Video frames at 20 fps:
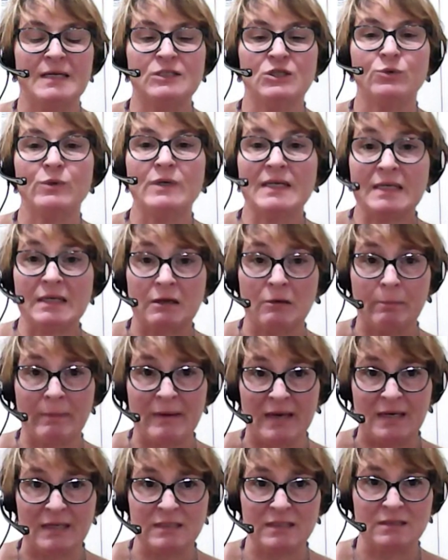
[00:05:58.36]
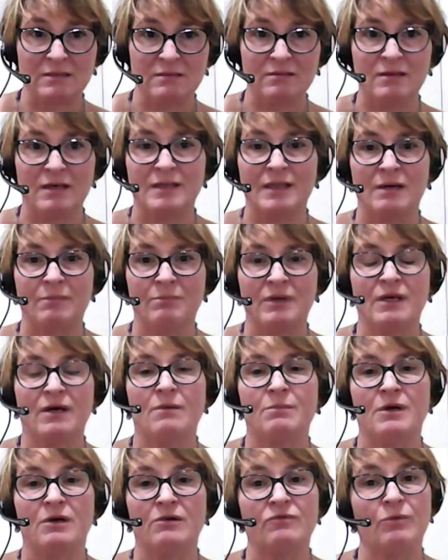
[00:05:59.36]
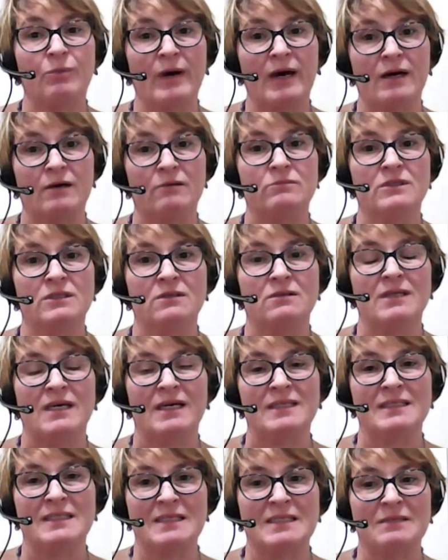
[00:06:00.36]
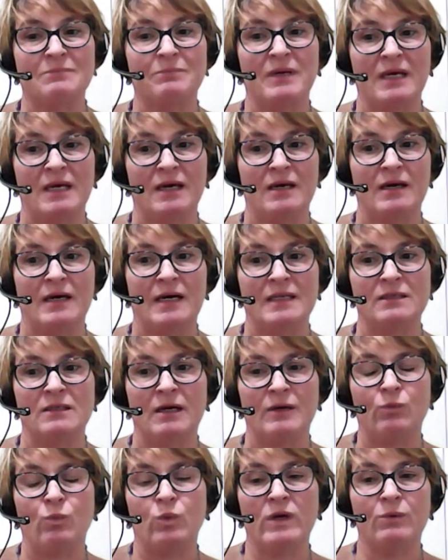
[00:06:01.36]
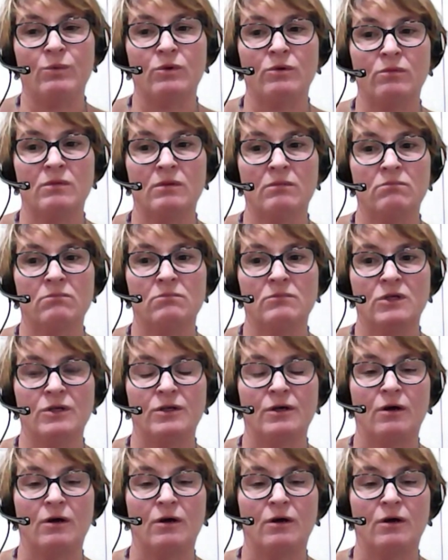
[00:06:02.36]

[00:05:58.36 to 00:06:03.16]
do a little bit, and then become overwhelmed and disappear. And we will, you